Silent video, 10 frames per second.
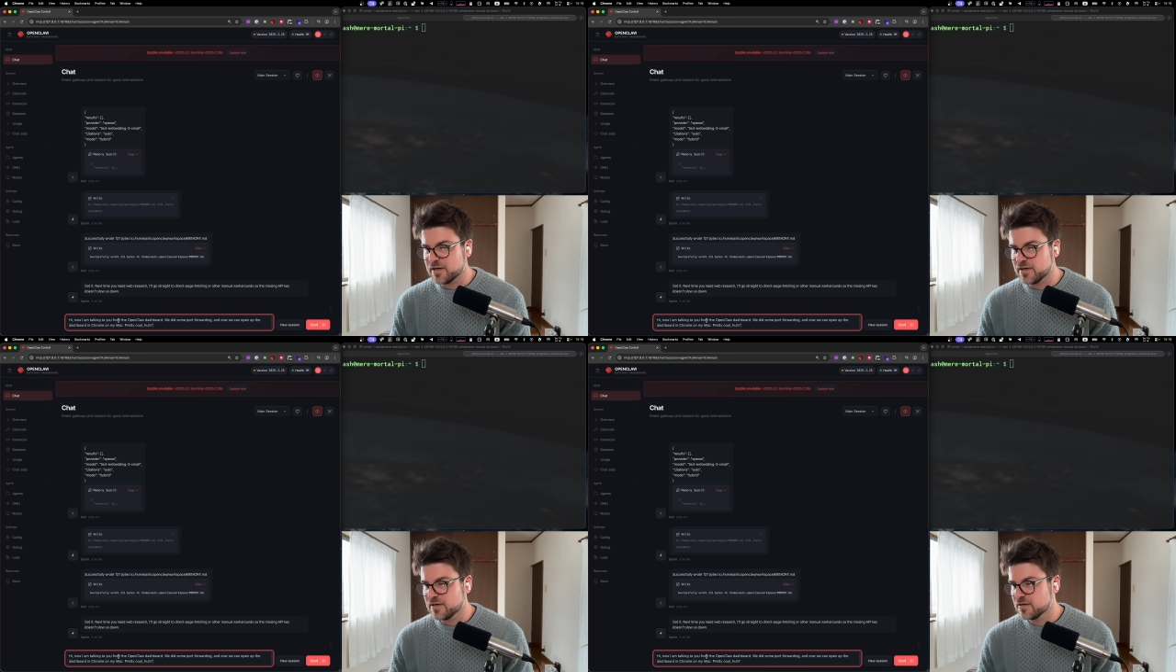
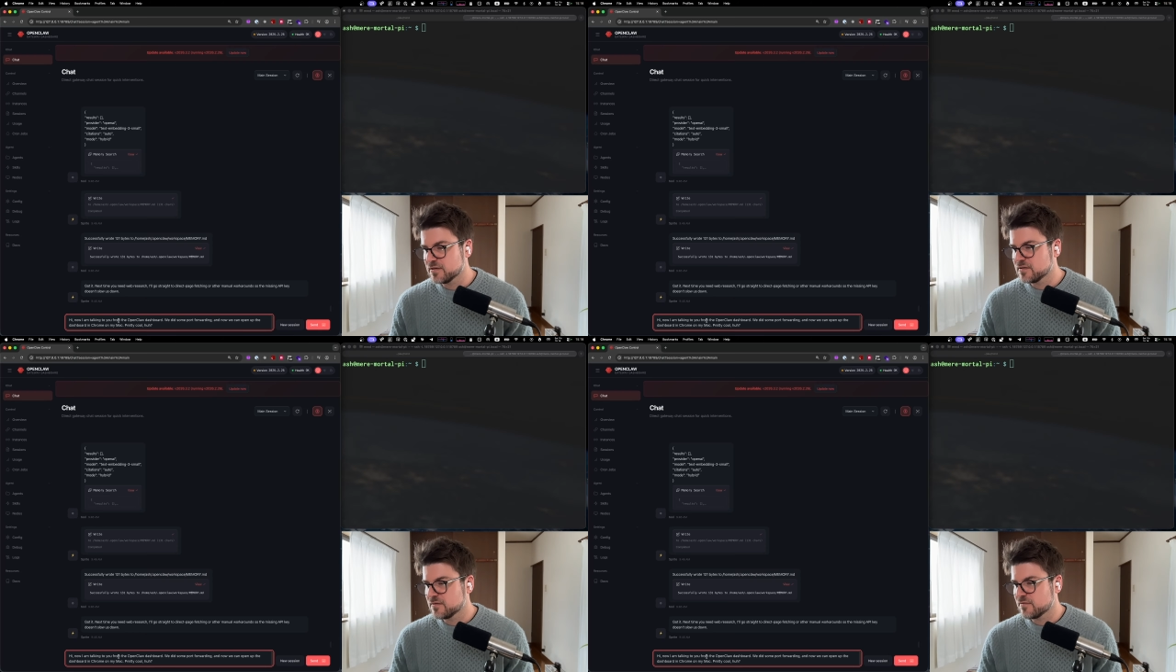of
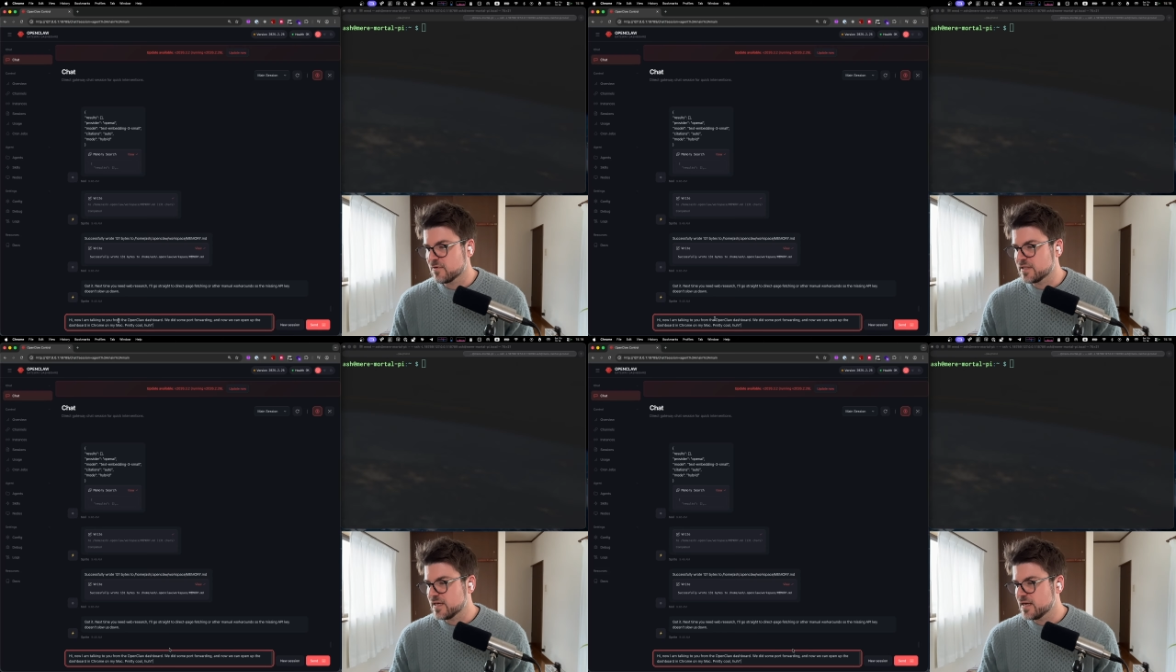
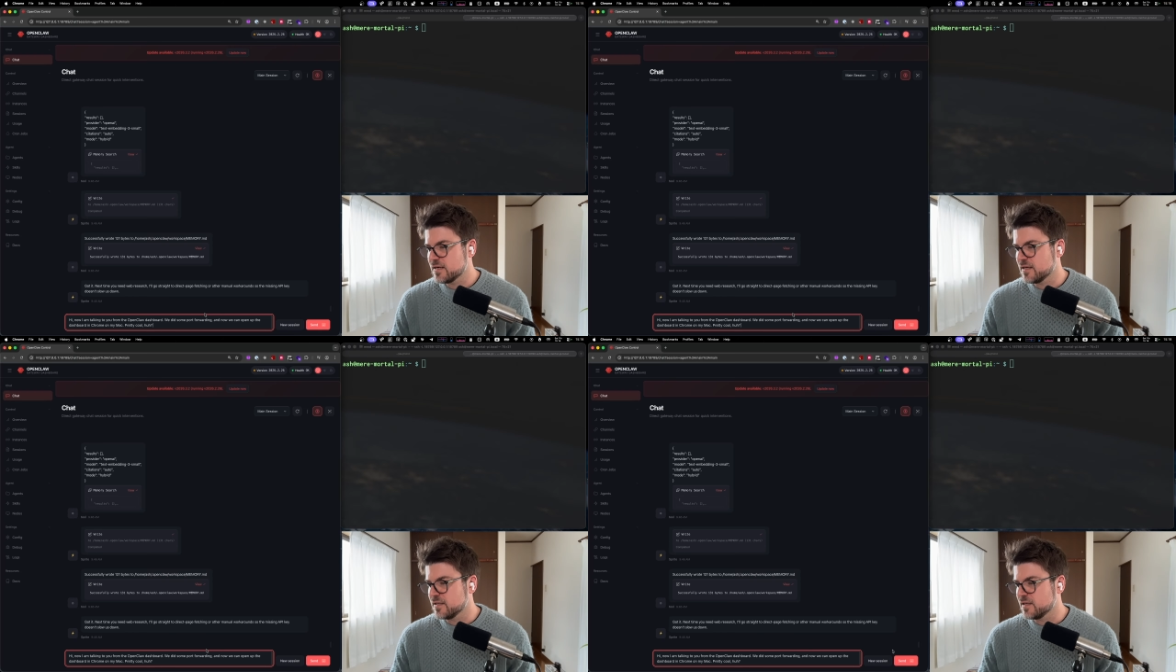write
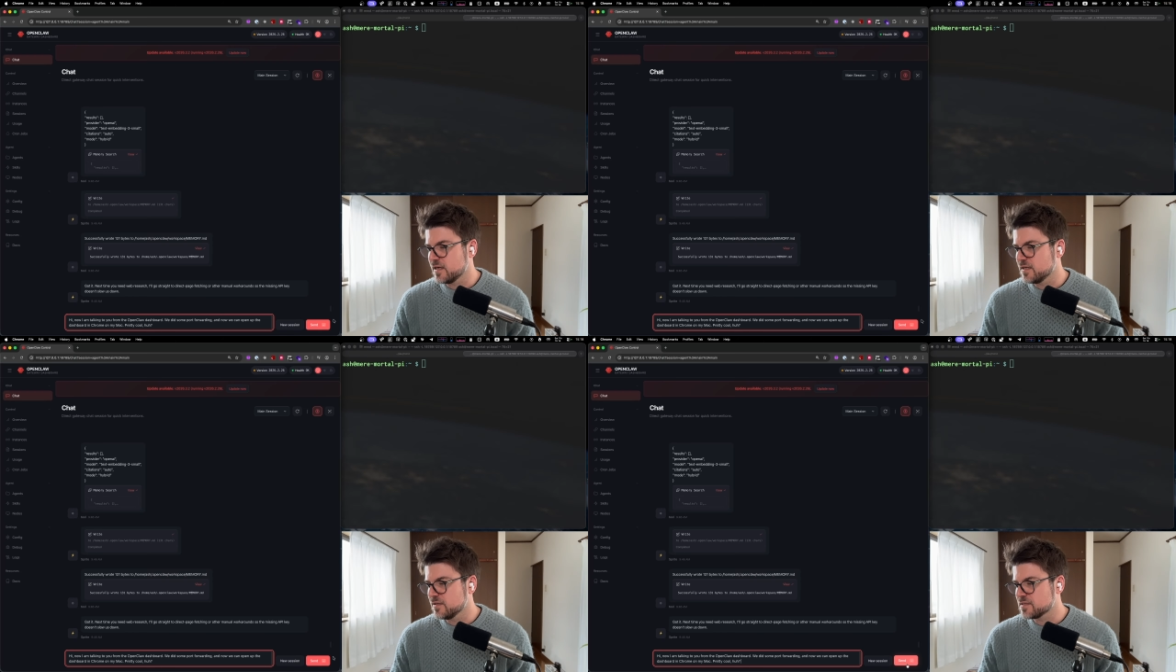that, and
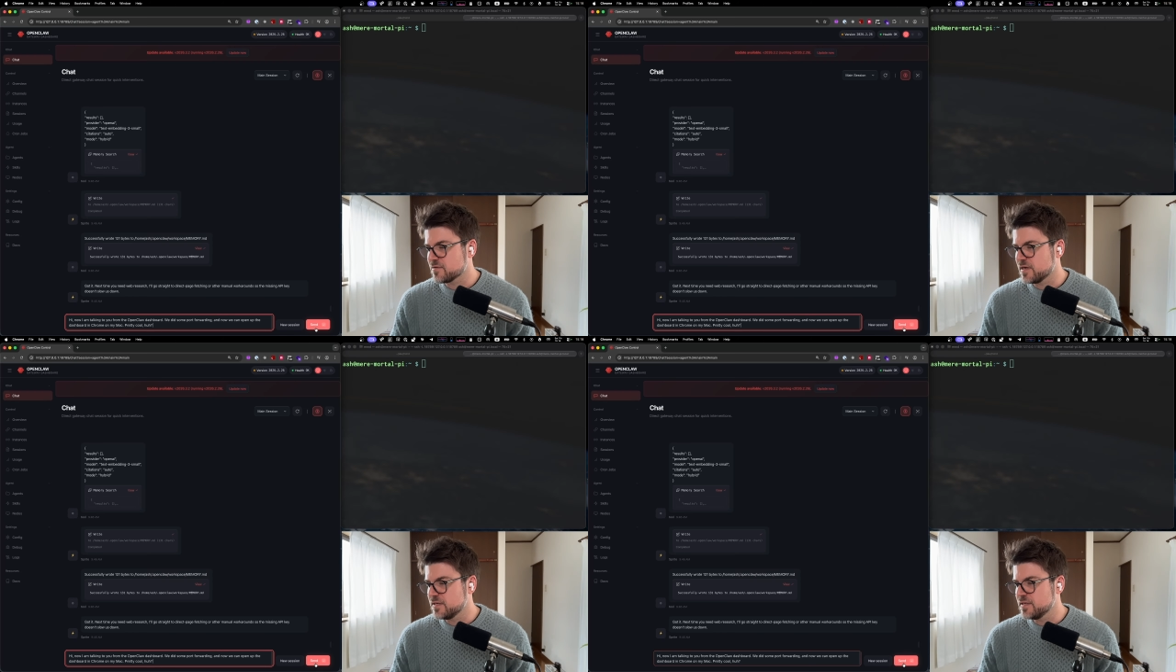then let's
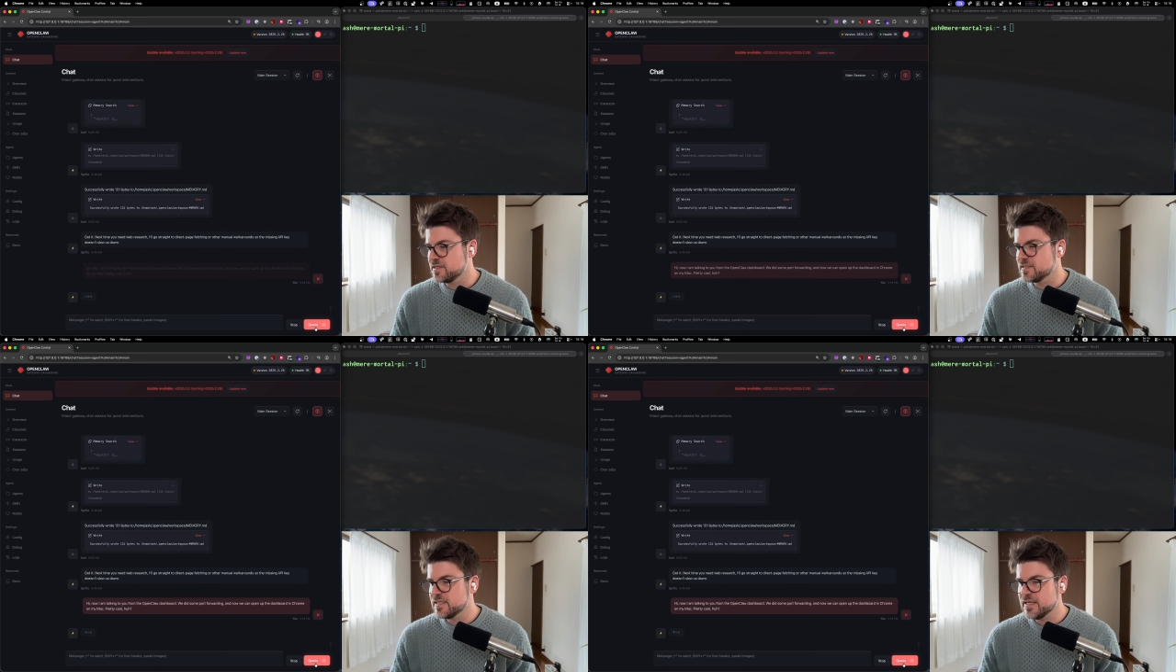go ahead and
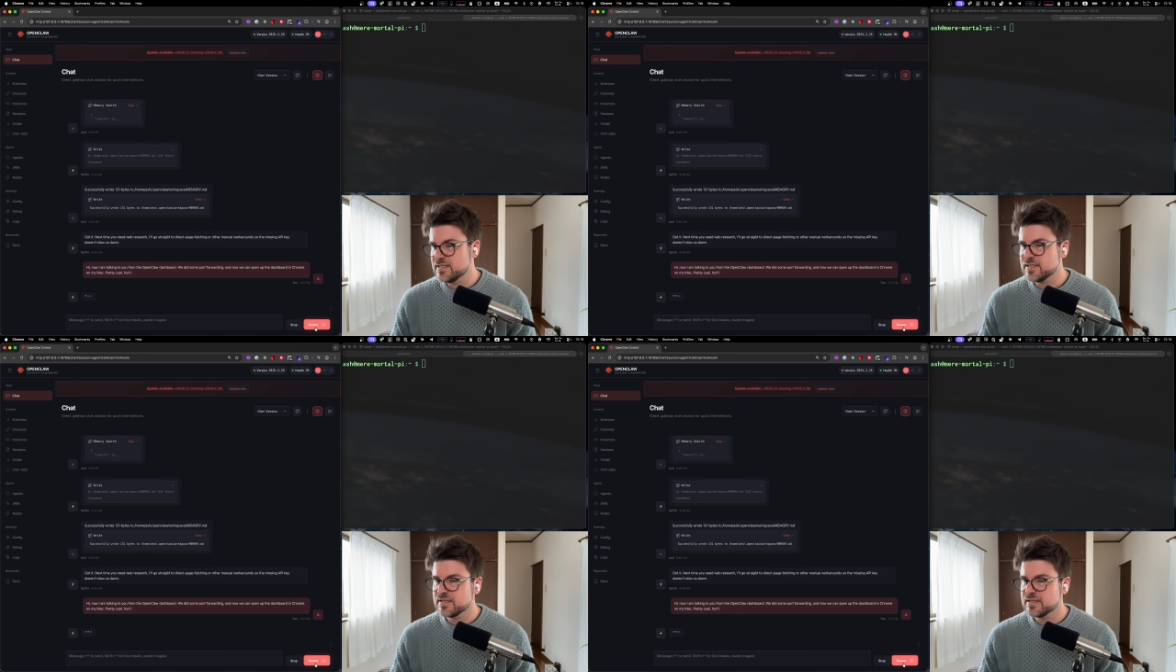hit send.